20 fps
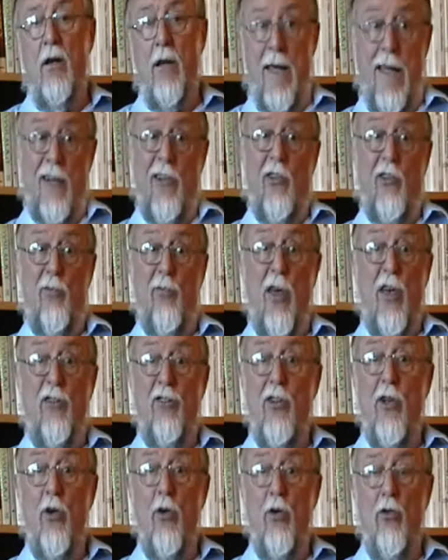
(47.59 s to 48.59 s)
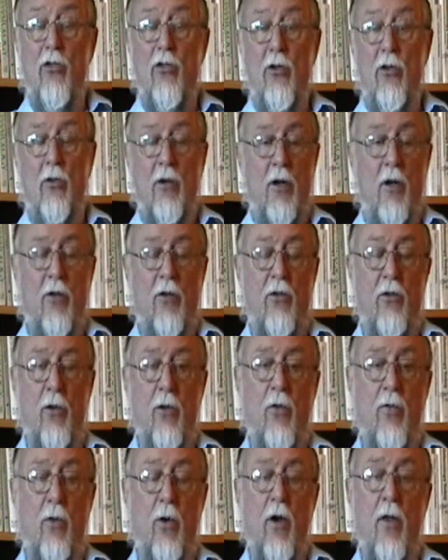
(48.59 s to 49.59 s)
and asbestos and
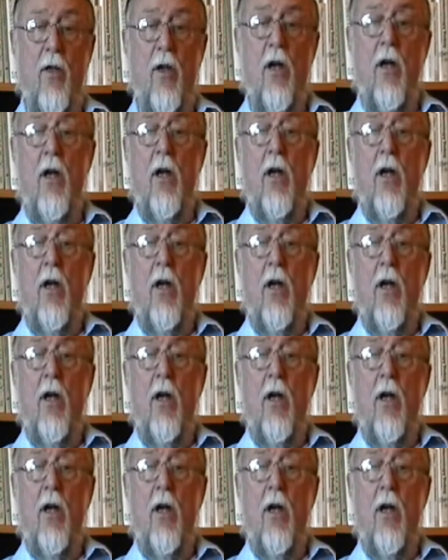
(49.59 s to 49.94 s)
so forth.